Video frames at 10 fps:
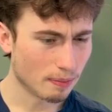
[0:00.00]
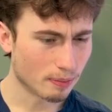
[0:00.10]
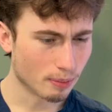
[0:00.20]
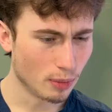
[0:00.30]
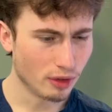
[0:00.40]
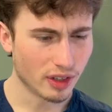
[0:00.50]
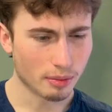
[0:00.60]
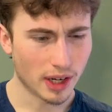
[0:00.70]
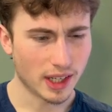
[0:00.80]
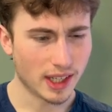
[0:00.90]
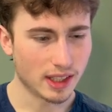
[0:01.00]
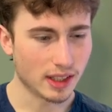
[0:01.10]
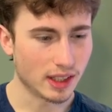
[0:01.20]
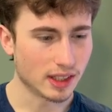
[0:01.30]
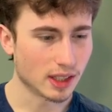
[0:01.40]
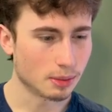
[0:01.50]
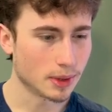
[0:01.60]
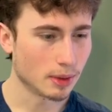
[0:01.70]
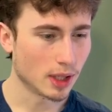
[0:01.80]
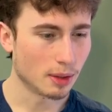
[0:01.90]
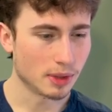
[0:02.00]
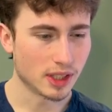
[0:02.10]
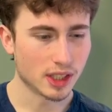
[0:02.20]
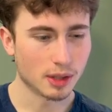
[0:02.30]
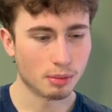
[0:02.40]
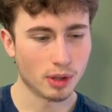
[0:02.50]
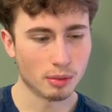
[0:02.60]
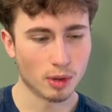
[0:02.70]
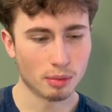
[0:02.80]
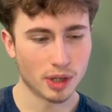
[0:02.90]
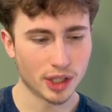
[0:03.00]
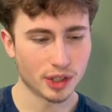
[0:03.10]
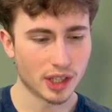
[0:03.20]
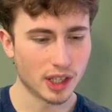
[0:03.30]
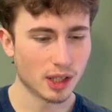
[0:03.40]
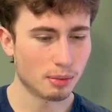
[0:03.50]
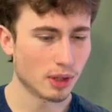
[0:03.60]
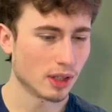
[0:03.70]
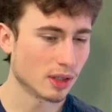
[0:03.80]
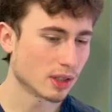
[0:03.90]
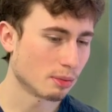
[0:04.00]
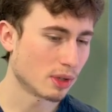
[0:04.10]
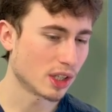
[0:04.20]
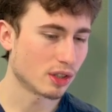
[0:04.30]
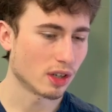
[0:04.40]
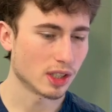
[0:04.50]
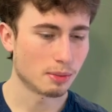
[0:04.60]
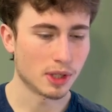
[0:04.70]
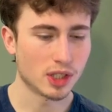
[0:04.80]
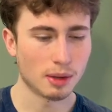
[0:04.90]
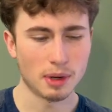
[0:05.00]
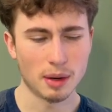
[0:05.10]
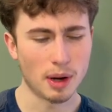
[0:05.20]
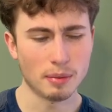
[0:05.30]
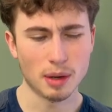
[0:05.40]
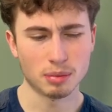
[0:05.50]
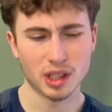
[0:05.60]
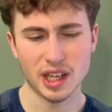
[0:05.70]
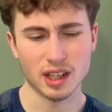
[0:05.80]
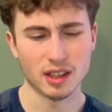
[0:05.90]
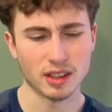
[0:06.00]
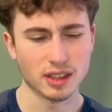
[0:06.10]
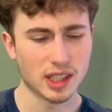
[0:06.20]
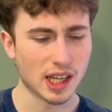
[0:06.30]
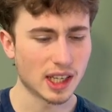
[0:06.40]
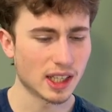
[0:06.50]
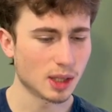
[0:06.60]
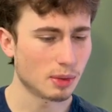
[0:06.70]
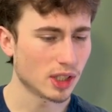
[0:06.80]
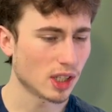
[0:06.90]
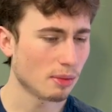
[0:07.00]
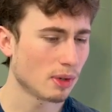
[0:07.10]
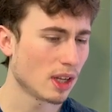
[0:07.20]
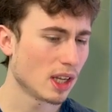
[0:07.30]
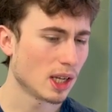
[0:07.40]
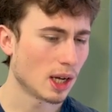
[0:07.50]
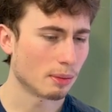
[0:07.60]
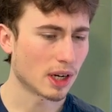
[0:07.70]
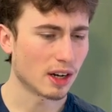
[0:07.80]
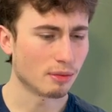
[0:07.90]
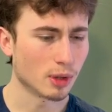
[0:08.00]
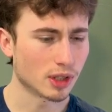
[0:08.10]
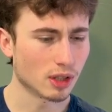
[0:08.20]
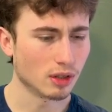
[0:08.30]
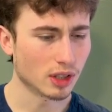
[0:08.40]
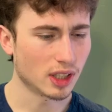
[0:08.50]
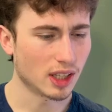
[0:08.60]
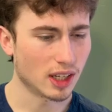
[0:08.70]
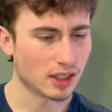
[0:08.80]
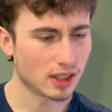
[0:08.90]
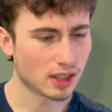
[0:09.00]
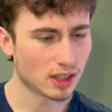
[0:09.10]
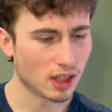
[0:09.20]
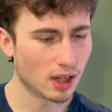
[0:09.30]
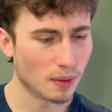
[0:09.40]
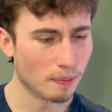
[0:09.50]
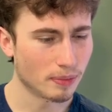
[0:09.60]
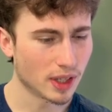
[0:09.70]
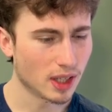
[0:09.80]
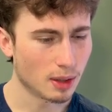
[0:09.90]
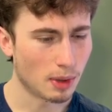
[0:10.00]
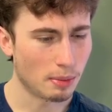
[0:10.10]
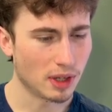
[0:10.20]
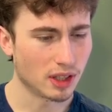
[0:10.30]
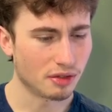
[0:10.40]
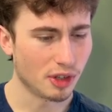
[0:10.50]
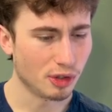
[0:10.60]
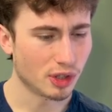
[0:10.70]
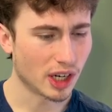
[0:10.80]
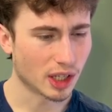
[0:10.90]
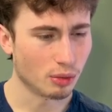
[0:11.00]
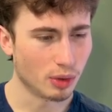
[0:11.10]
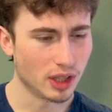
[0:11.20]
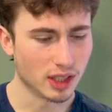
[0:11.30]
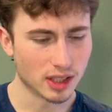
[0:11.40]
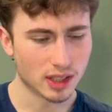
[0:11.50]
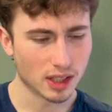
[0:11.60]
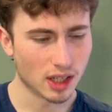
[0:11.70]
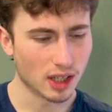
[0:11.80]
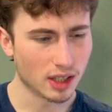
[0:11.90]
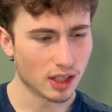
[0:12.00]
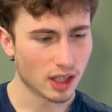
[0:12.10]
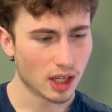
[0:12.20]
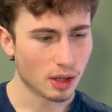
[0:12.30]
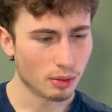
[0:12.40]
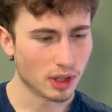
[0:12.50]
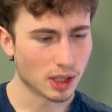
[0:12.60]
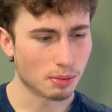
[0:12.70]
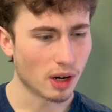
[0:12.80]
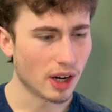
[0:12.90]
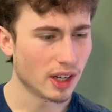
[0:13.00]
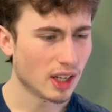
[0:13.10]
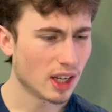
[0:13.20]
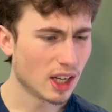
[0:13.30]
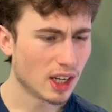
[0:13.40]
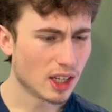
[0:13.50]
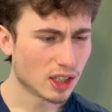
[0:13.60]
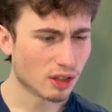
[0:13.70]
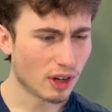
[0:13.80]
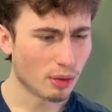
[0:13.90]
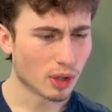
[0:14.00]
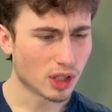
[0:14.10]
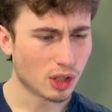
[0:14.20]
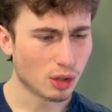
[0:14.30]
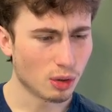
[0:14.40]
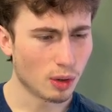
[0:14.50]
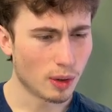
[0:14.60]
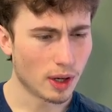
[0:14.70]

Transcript: moving my knight into the position, putting more pressure here, putting some pressure on his bishop. I'm not planning on taking his bishop. I'm kind of more so looking at maybe in the future I can win this pawn. So if I were to